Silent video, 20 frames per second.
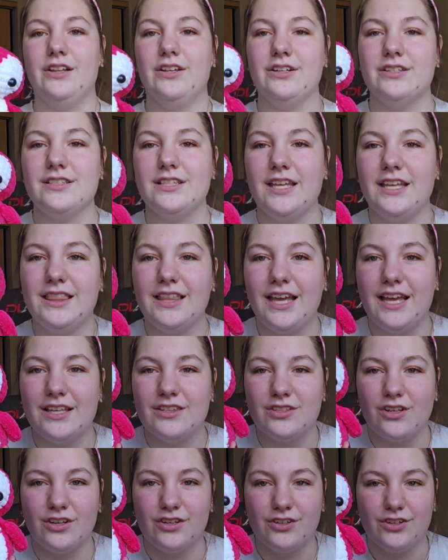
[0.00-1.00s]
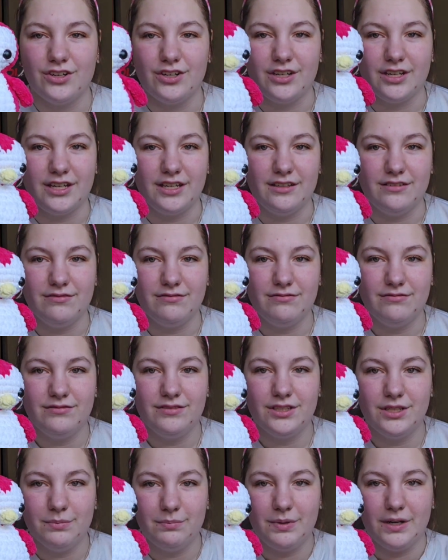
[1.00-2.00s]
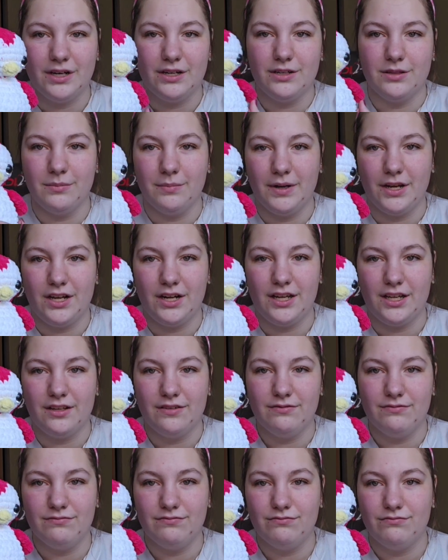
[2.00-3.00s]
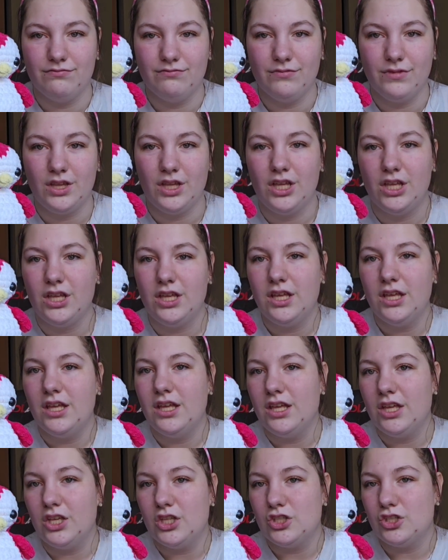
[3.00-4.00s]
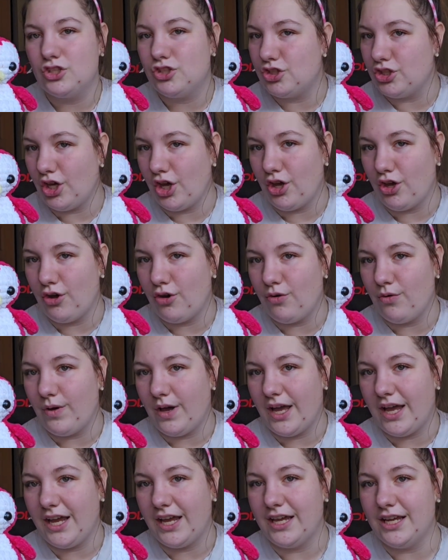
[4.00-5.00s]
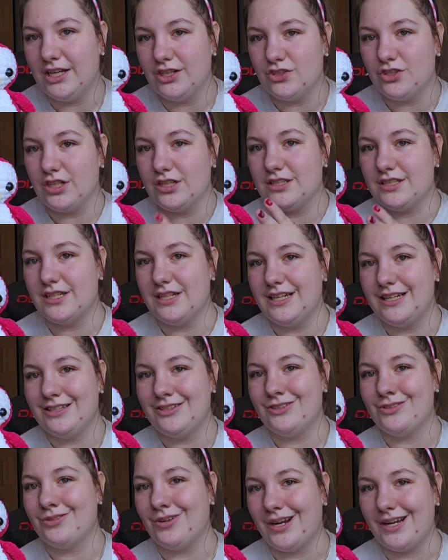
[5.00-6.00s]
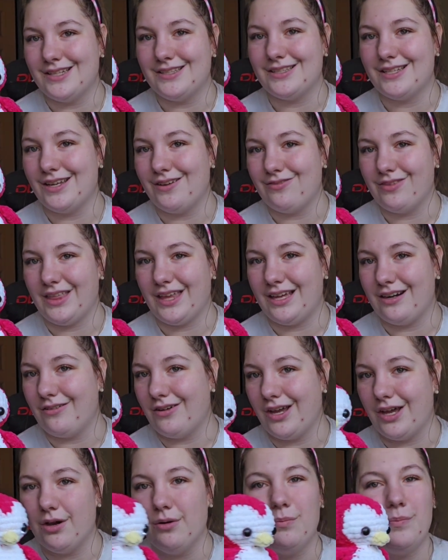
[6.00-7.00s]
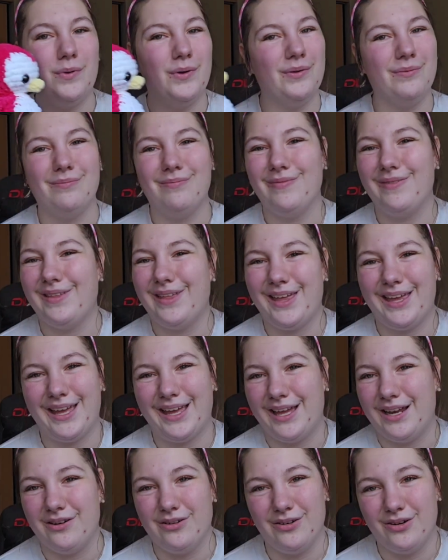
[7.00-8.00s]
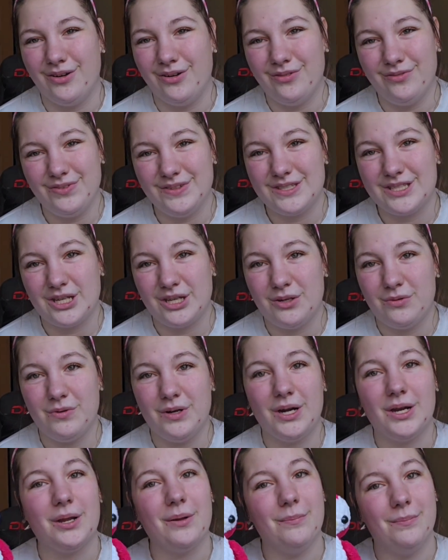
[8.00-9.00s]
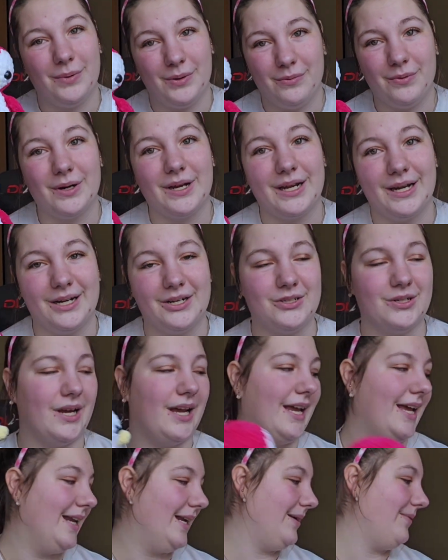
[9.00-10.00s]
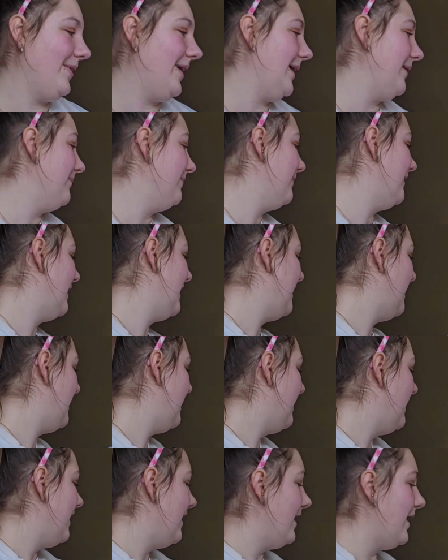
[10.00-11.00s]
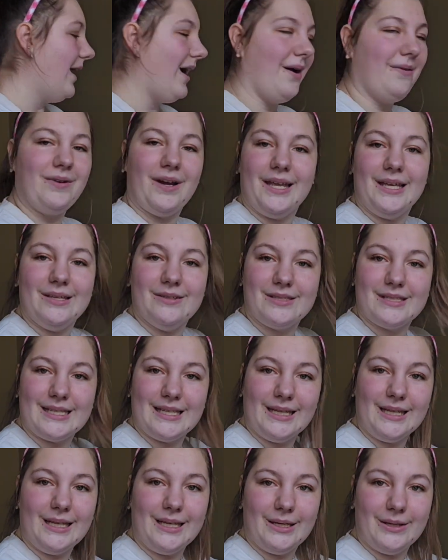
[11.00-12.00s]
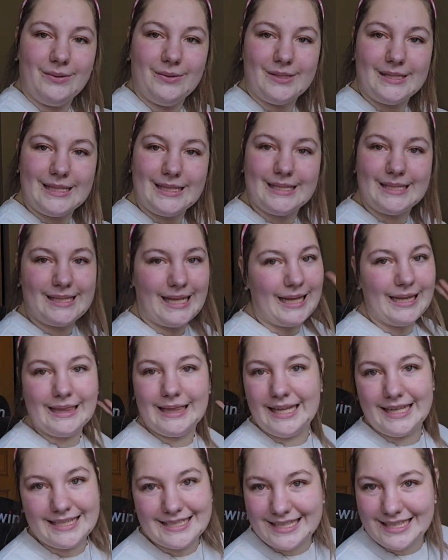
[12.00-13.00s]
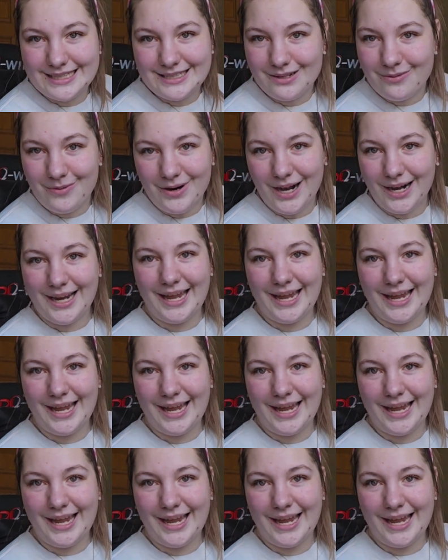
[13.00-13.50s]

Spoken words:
it looks like the head's on crooked compared to the body. So I adjusted it to try and see if that'll help. I don't know if it's gonna work, but we're gonna try it anyway. All right, you silly gooses, let's get to